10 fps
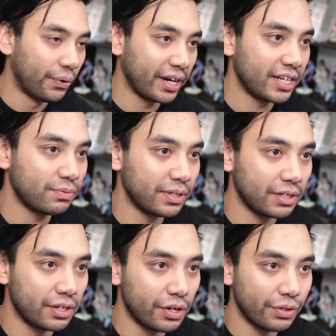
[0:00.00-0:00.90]
I guess we can
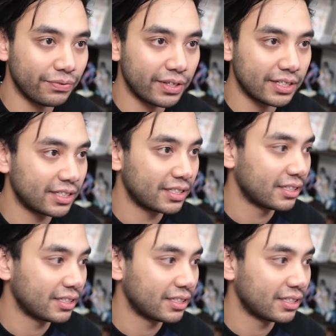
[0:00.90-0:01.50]
go over this.